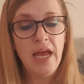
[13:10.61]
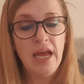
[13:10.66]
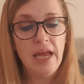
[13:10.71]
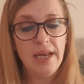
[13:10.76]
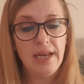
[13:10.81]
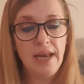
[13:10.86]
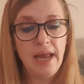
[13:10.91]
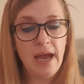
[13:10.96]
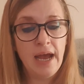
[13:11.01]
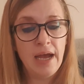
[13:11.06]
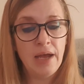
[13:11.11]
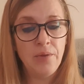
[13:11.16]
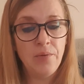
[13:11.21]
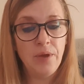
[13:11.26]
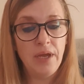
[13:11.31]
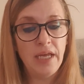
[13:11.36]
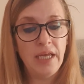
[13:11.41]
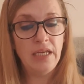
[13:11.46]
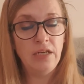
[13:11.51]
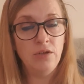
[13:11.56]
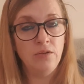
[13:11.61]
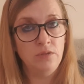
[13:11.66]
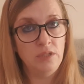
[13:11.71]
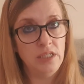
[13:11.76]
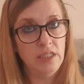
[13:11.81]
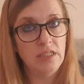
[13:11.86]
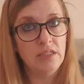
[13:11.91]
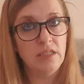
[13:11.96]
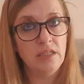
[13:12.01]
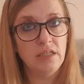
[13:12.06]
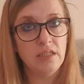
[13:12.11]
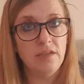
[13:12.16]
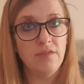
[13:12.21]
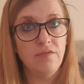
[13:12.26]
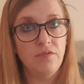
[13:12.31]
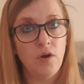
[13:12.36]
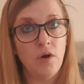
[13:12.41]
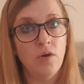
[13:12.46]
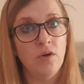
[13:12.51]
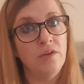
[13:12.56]
Now, in
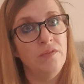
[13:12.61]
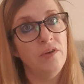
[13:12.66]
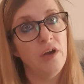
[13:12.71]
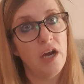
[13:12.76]
1965,